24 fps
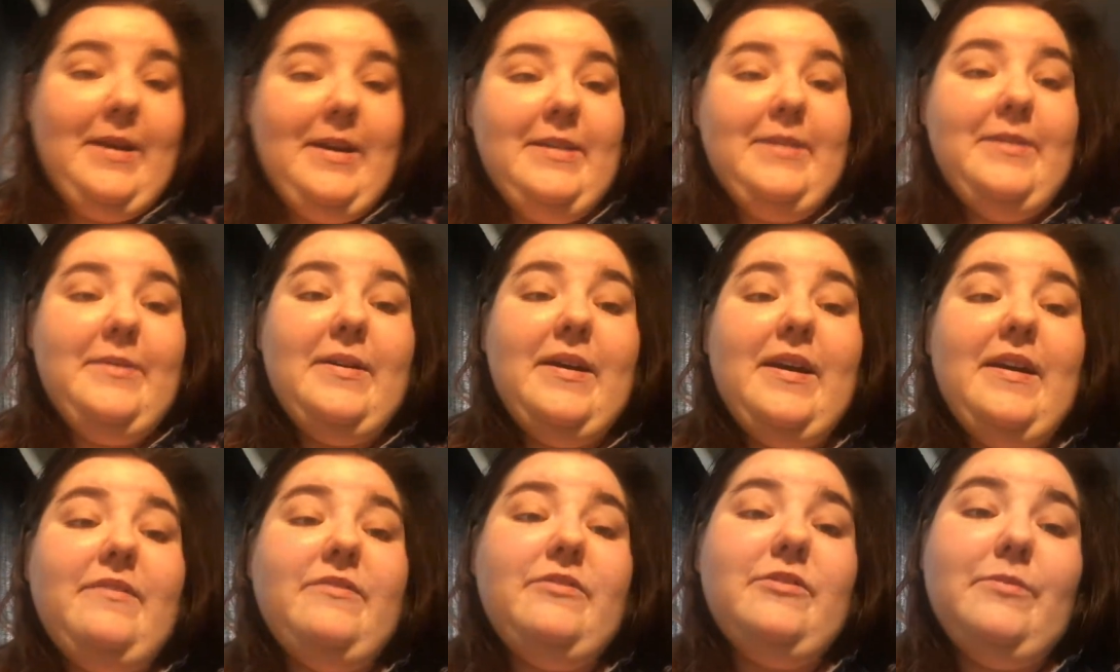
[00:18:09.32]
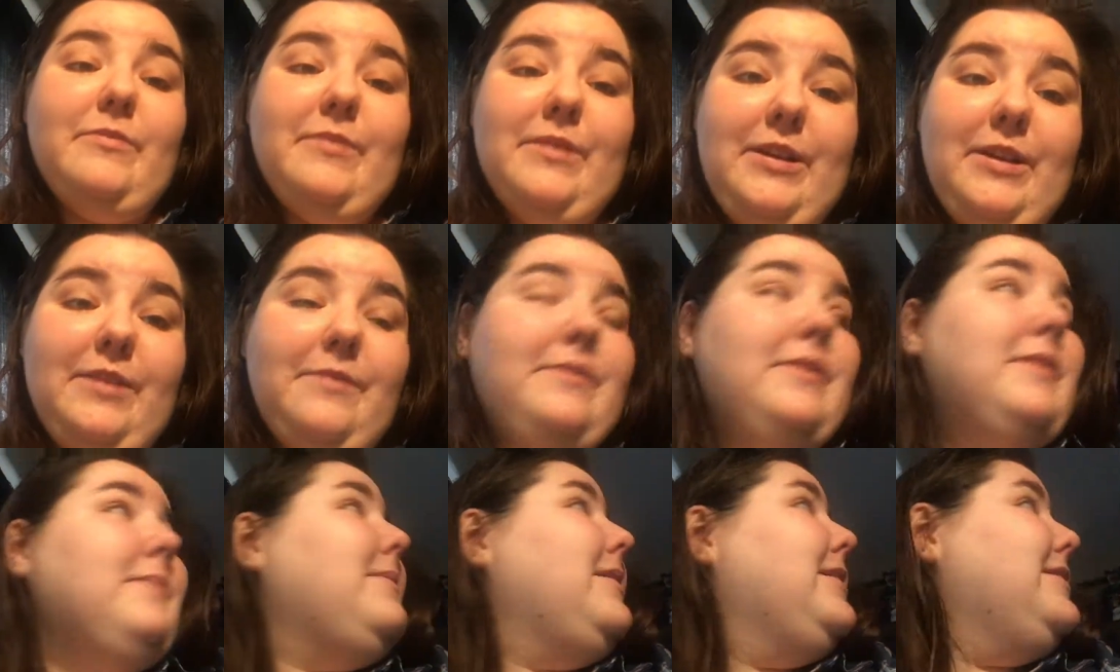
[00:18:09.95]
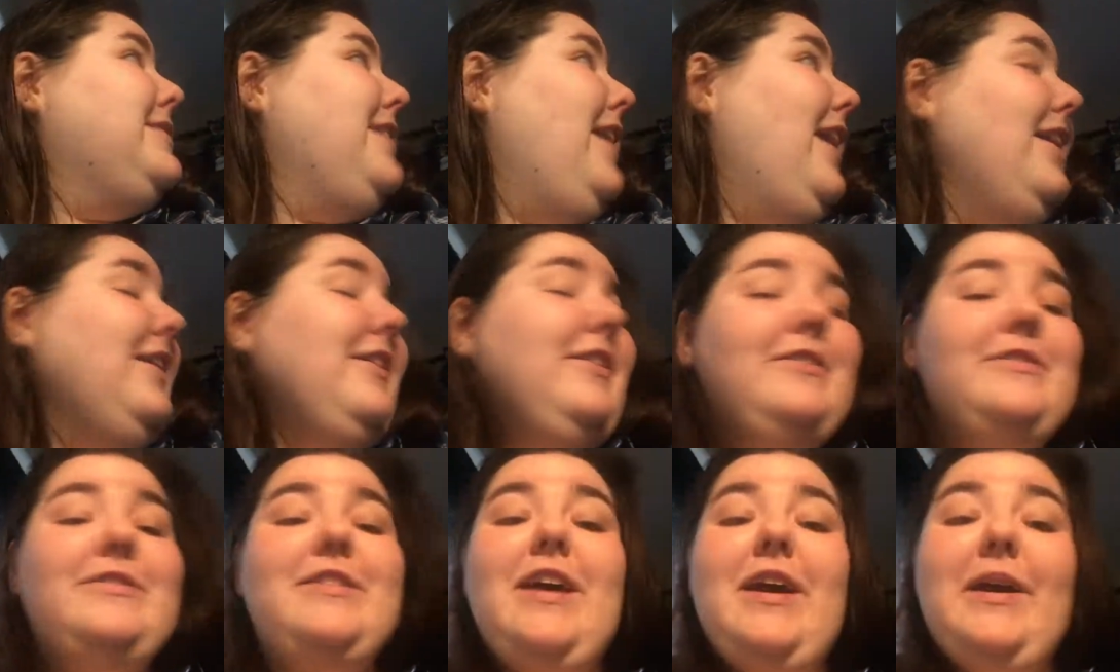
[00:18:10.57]
I don't have to read when I'm at
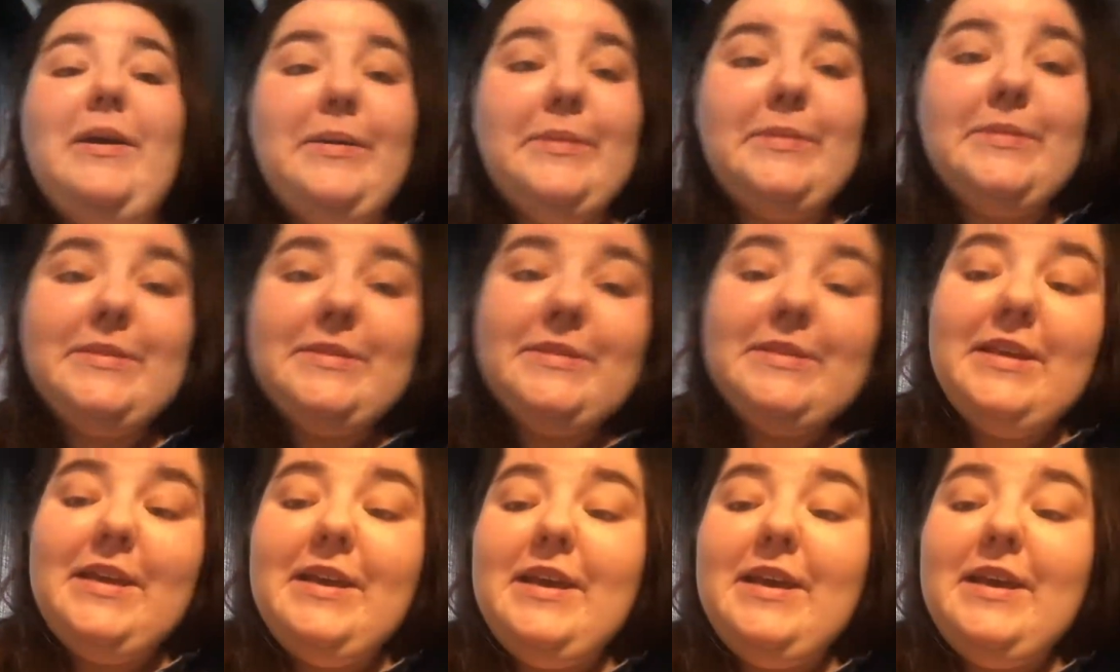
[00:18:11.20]
Tyler's house.